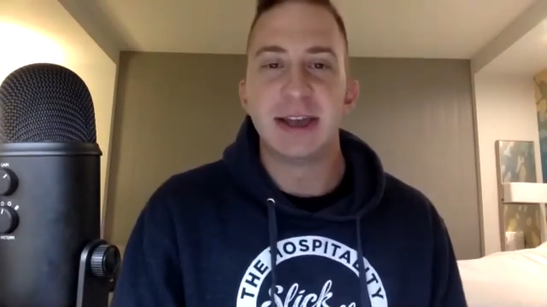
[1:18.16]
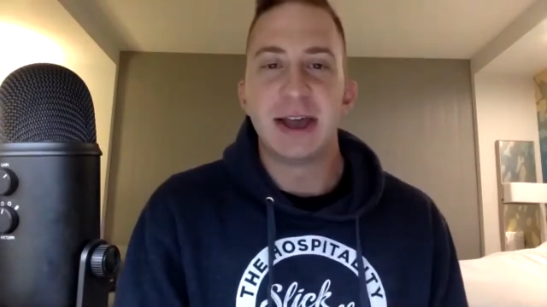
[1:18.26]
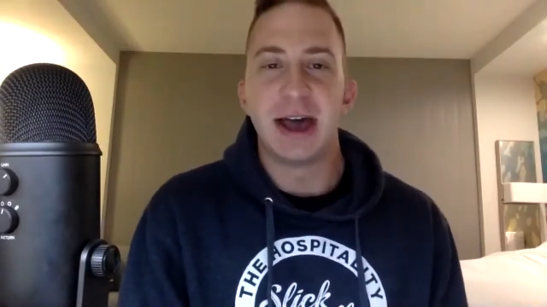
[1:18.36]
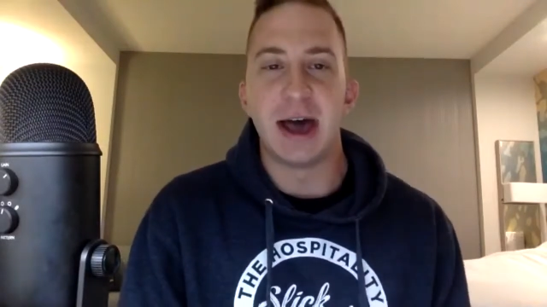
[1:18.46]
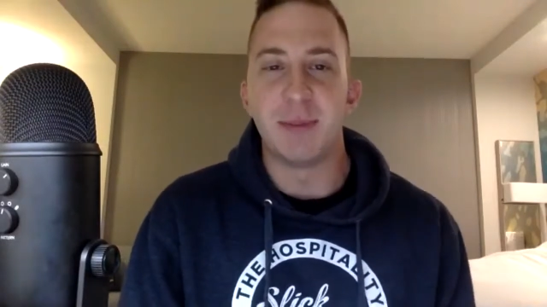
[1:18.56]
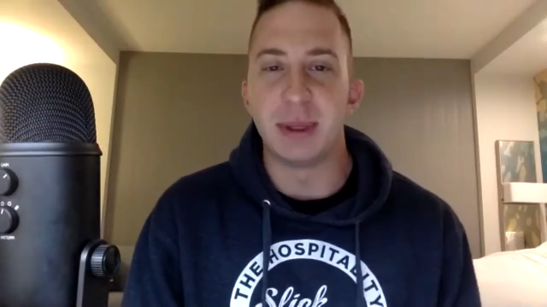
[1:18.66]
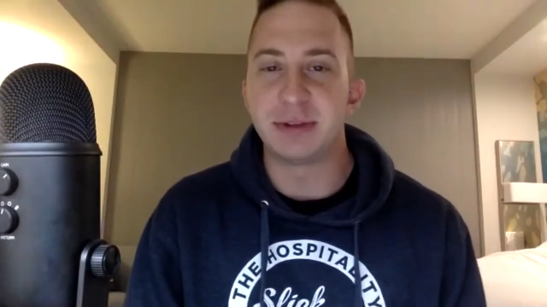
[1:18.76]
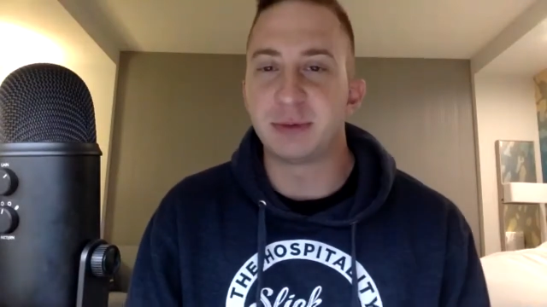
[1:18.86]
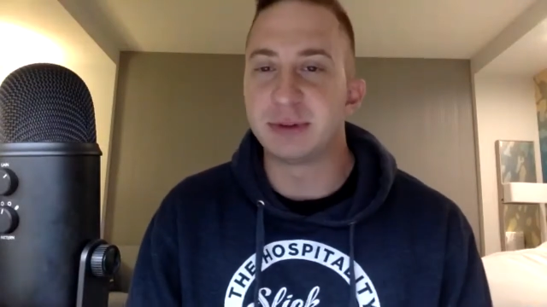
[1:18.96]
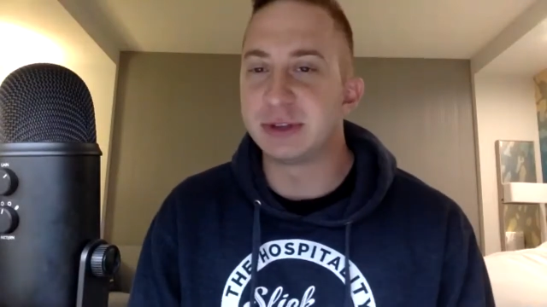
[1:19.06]
but
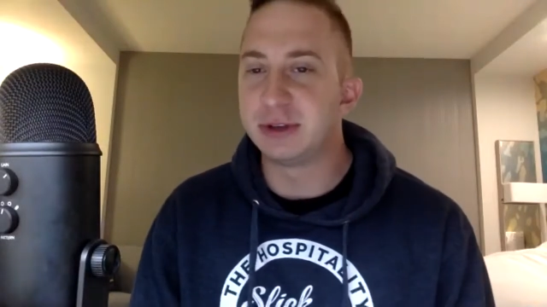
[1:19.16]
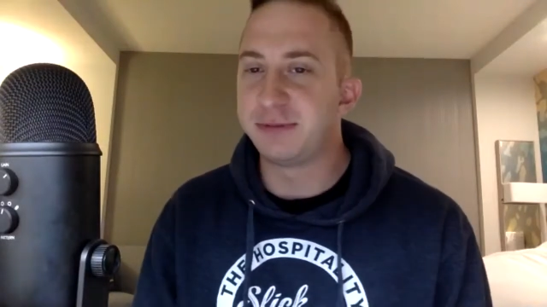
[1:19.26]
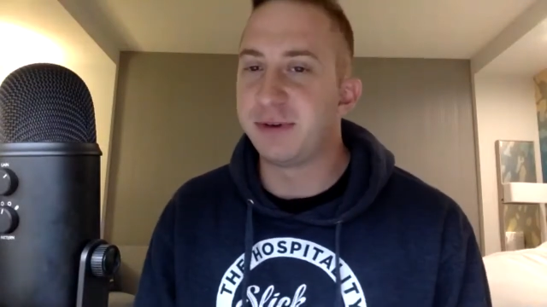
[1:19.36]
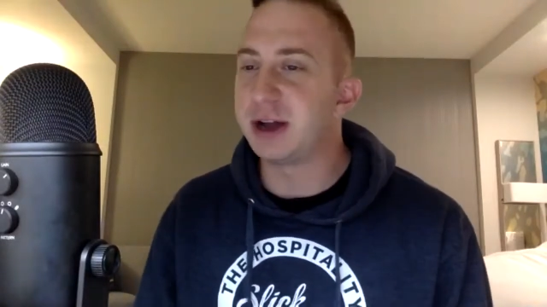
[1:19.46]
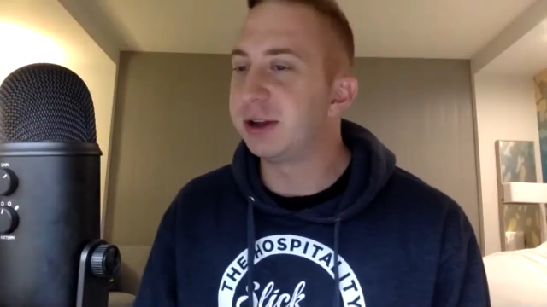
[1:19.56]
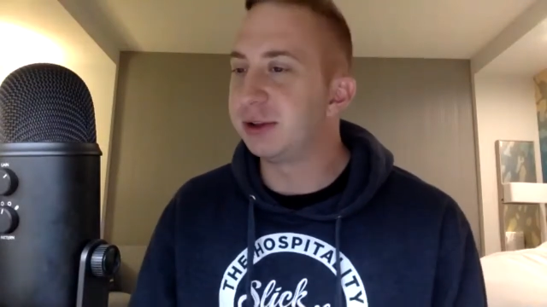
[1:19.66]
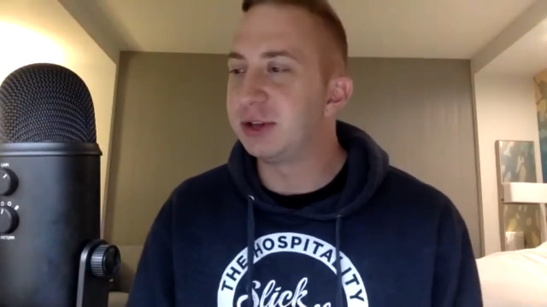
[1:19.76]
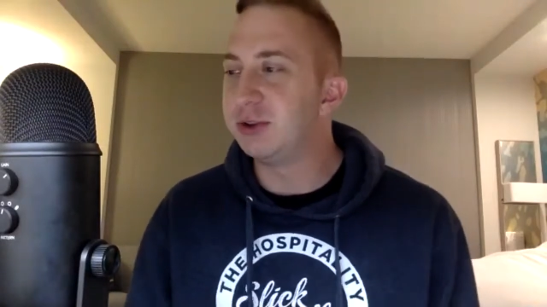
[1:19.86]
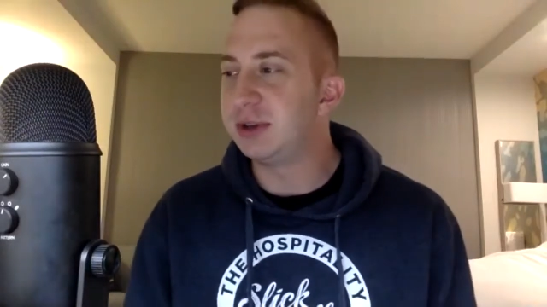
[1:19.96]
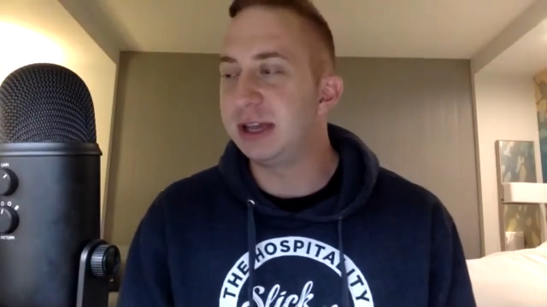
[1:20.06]
this one's a little fun and a little
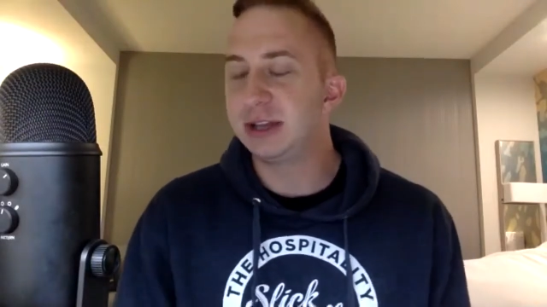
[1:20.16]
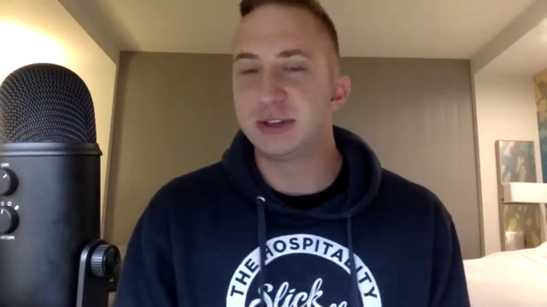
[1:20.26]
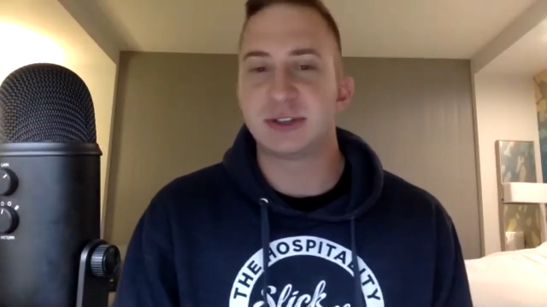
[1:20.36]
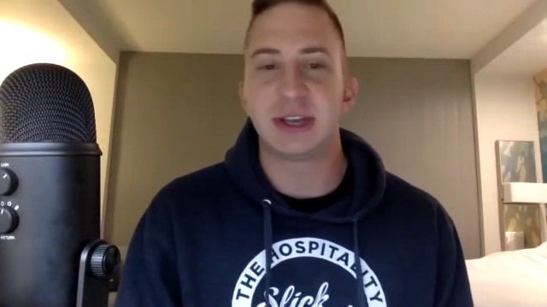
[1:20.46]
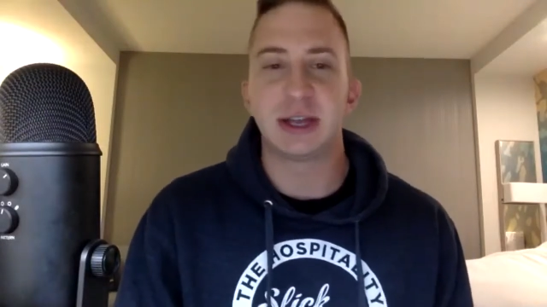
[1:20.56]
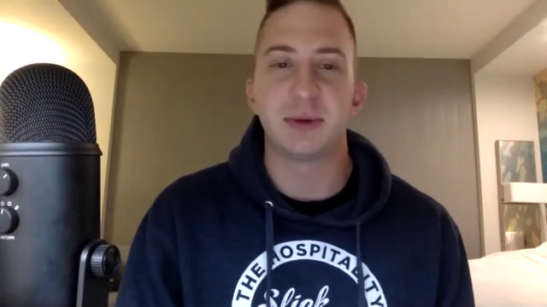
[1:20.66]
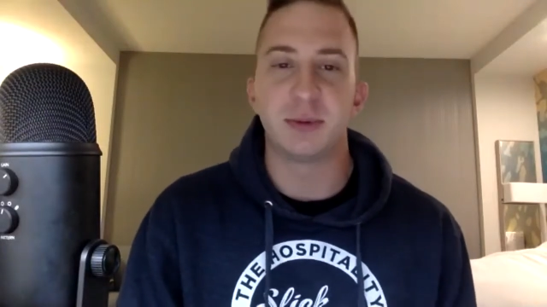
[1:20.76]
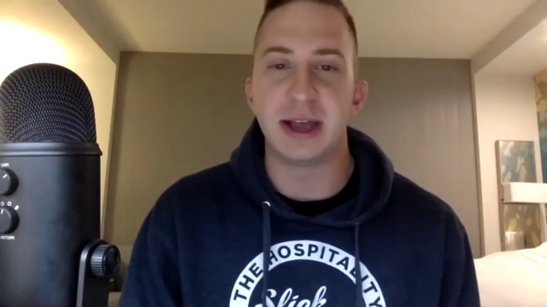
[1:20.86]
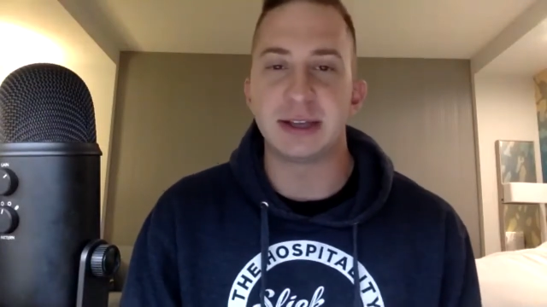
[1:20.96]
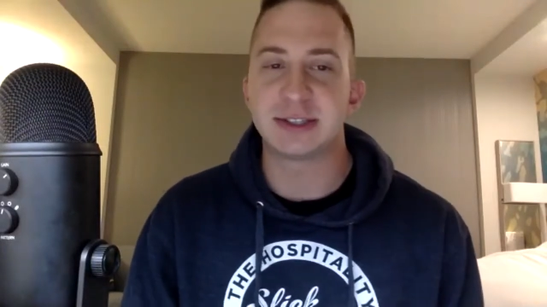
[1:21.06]
unique, just like the
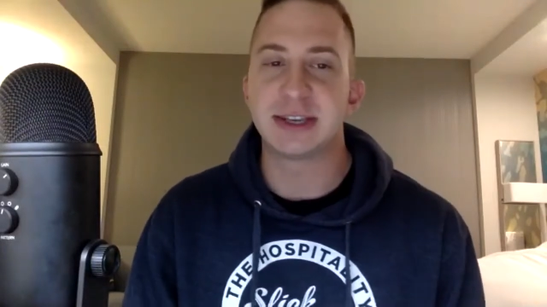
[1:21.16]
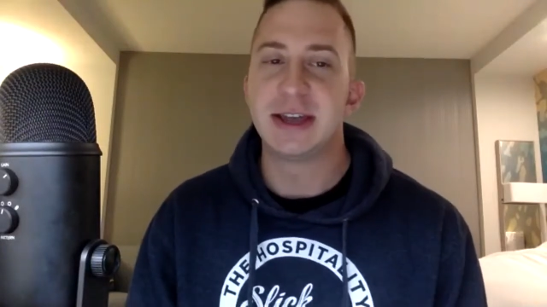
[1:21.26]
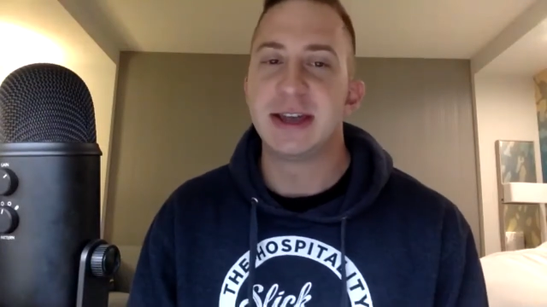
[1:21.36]
rest.